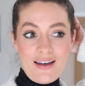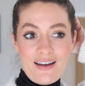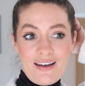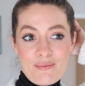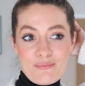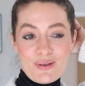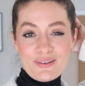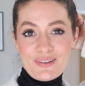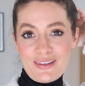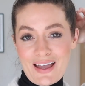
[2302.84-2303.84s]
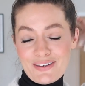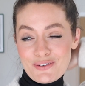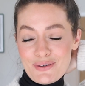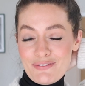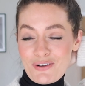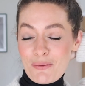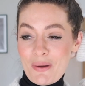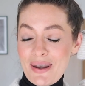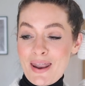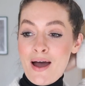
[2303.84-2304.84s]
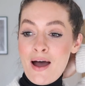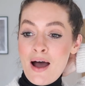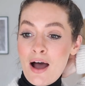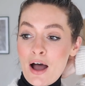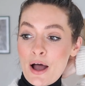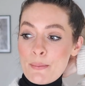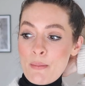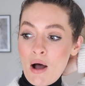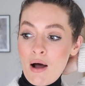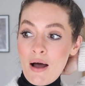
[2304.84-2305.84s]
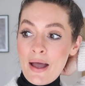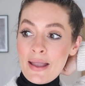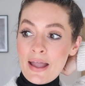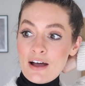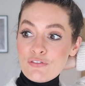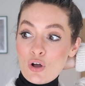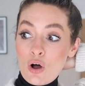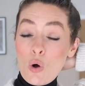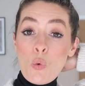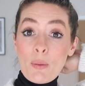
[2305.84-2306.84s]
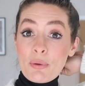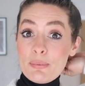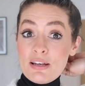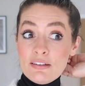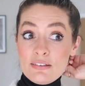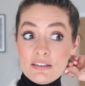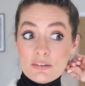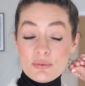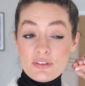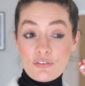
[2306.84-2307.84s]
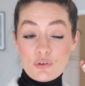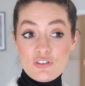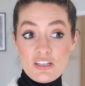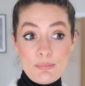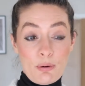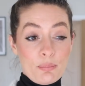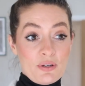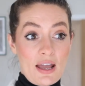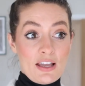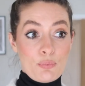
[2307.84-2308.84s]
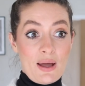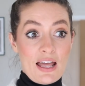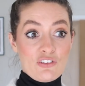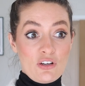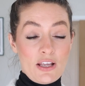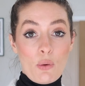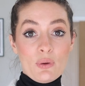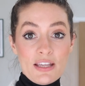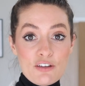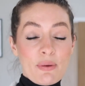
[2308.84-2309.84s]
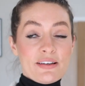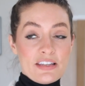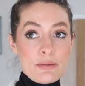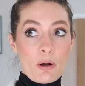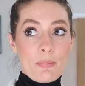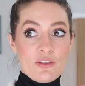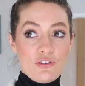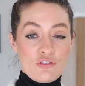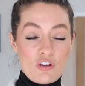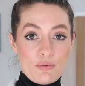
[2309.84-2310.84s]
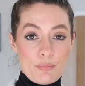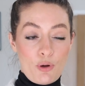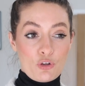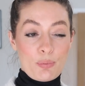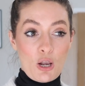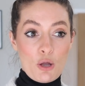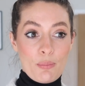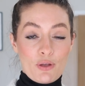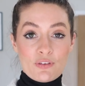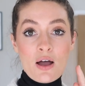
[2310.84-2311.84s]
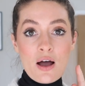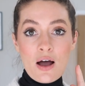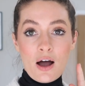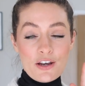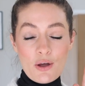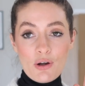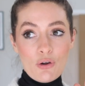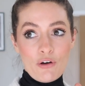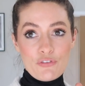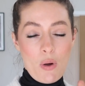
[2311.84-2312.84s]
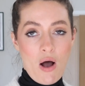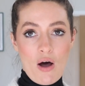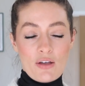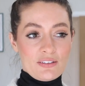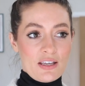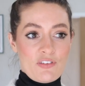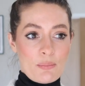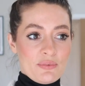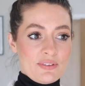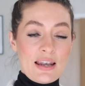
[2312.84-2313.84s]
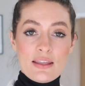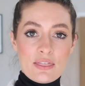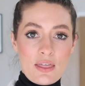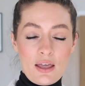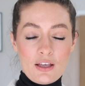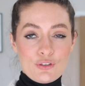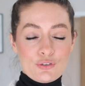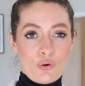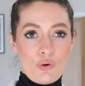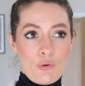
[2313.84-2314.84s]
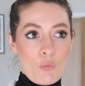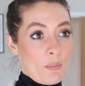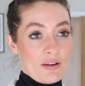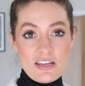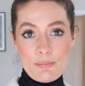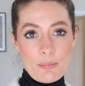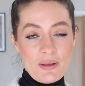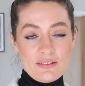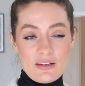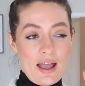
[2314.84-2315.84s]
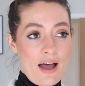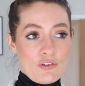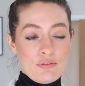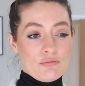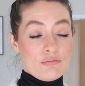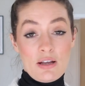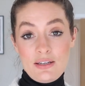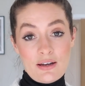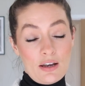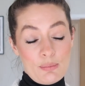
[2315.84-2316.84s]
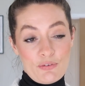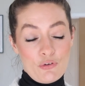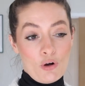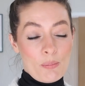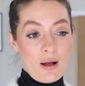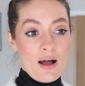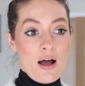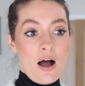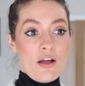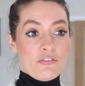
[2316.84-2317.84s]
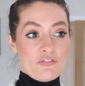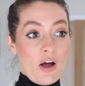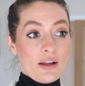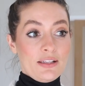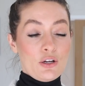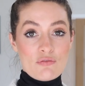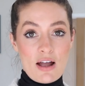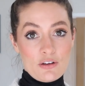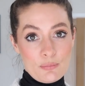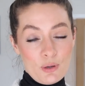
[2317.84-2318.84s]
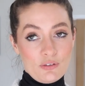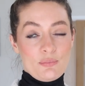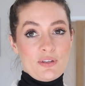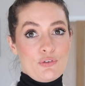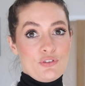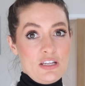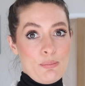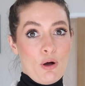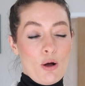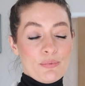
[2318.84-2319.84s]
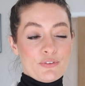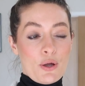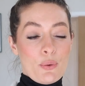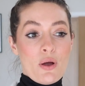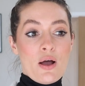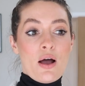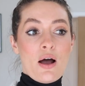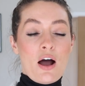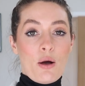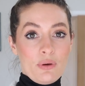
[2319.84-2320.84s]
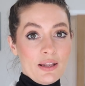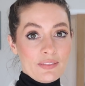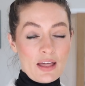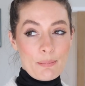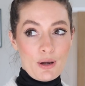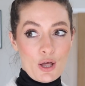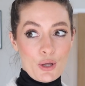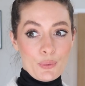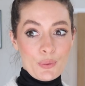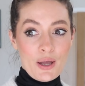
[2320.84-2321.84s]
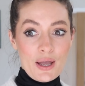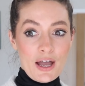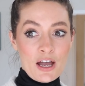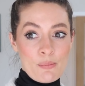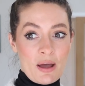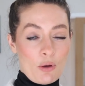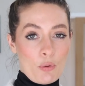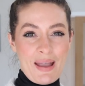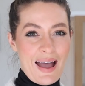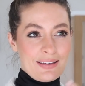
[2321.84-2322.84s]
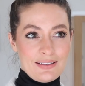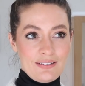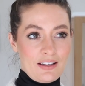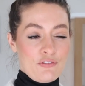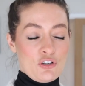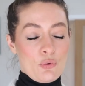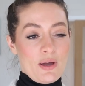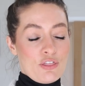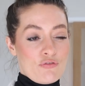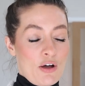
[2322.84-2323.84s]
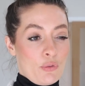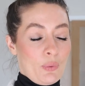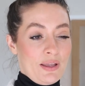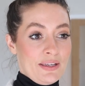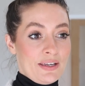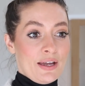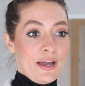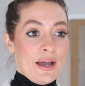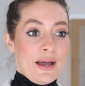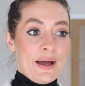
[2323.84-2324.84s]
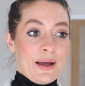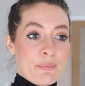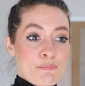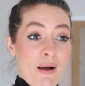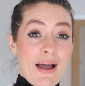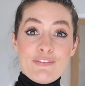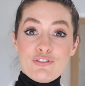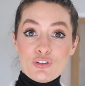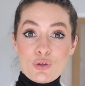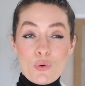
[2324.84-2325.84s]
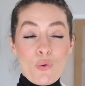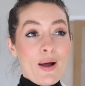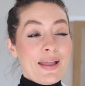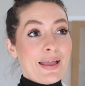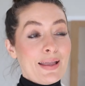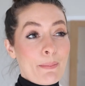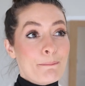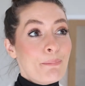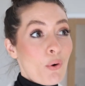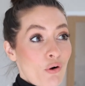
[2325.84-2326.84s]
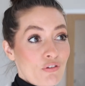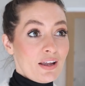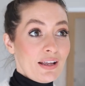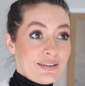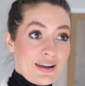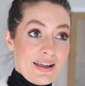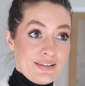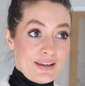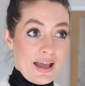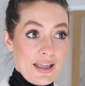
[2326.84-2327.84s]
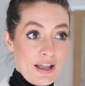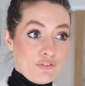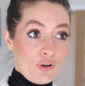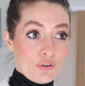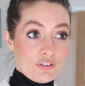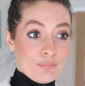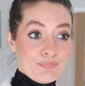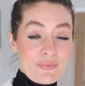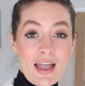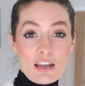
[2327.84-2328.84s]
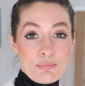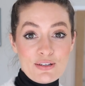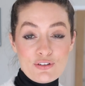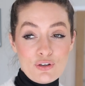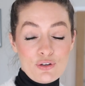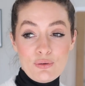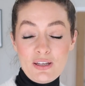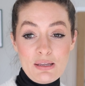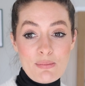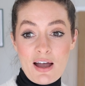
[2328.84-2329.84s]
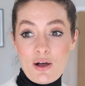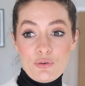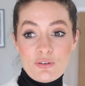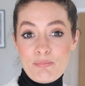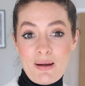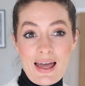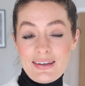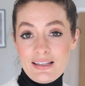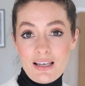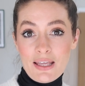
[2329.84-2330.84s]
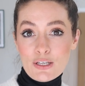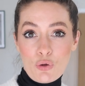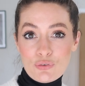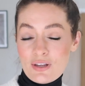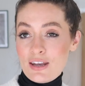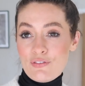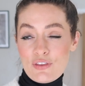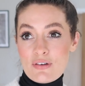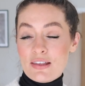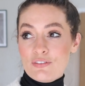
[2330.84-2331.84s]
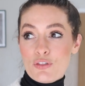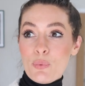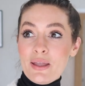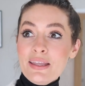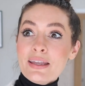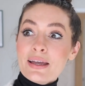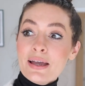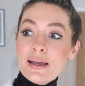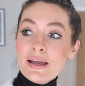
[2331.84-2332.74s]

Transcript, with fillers: Um, so yeah, do leave a comment. Um, I have got, oh, I'm going to be listing some stuff on Depop today as well, actually. I'll leave my Depop in the description box below because I know a lot of you ask if I'm selling things or what my Depop is, and I haven't really done it before, but I finally got around to putting some stuff on Depop. So I will link that below um, and I will be adding stuff to it throughout the week. Um, but I have just got quite a boring day today. I've got some admin to do, emails and planning like content for the rest of the week.